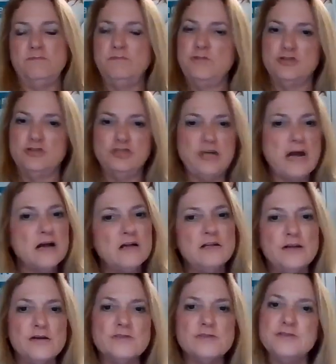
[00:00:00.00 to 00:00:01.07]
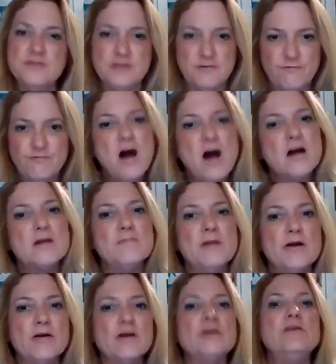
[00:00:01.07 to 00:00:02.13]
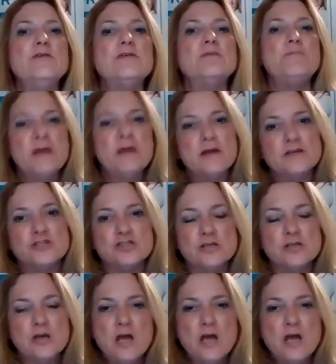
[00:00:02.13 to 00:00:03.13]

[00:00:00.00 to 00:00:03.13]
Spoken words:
your check clears and you can fog a mirror, you can pitch.